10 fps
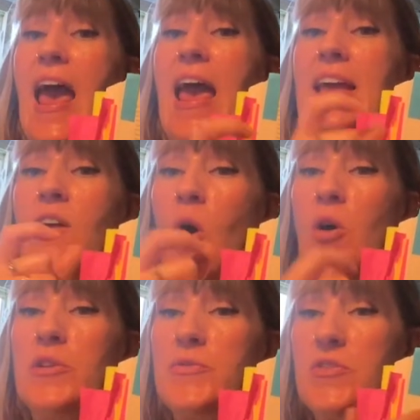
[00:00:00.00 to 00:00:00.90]
And
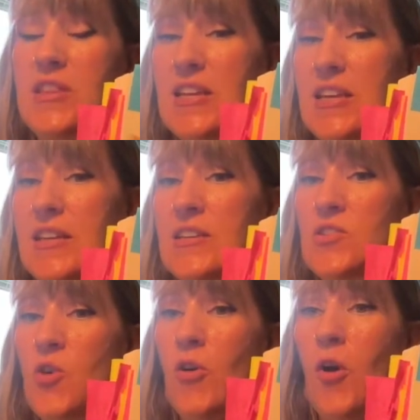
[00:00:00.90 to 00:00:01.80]
all of these
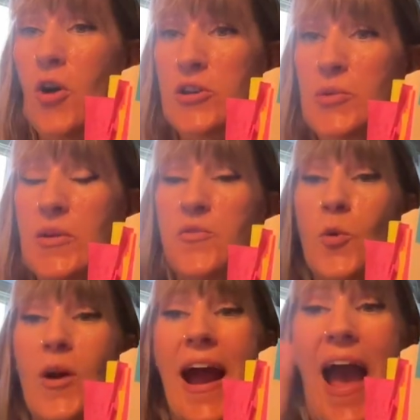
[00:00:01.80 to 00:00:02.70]
are arguing
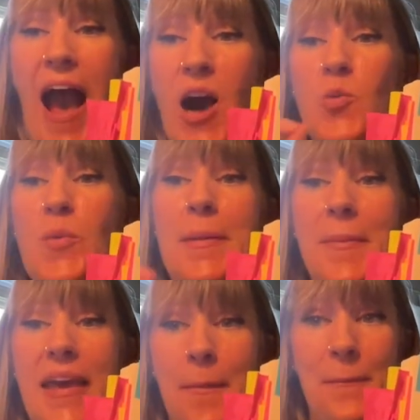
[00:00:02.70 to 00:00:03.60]
for how we
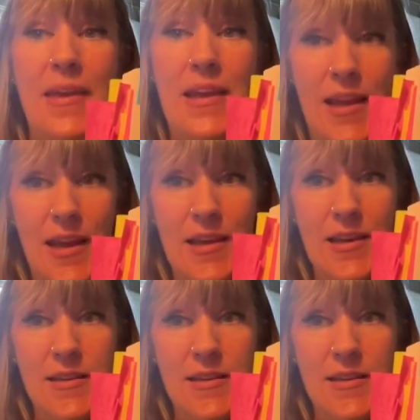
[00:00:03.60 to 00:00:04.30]
make meaning.